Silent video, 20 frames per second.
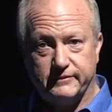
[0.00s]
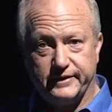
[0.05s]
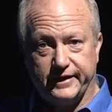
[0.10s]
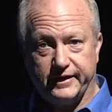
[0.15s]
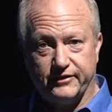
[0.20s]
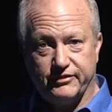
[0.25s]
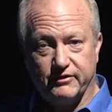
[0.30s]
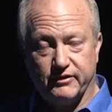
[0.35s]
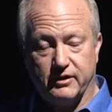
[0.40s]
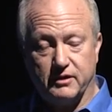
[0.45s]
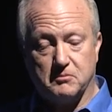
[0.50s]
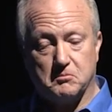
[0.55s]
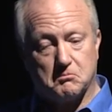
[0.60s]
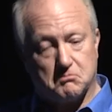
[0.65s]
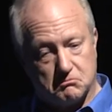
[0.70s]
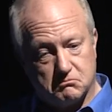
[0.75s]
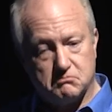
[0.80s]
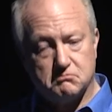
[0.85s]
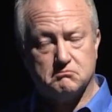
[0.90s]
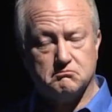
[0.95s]
And I thought,
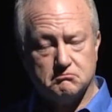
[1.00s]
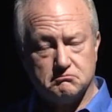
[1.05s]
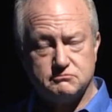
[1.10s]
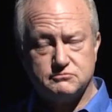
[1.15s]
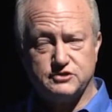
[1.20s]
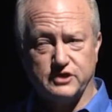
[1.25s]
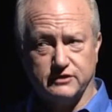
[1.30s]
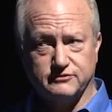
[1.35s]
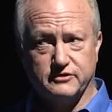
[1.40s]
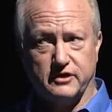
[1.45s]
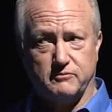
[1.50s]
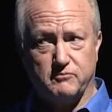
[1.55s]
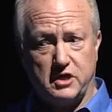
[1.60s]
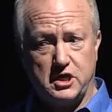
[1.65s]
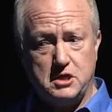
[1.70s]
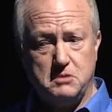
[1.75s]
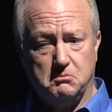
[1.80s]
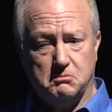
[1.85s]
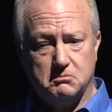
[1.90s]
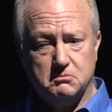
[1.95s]
Sounds like
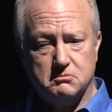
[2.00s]
me.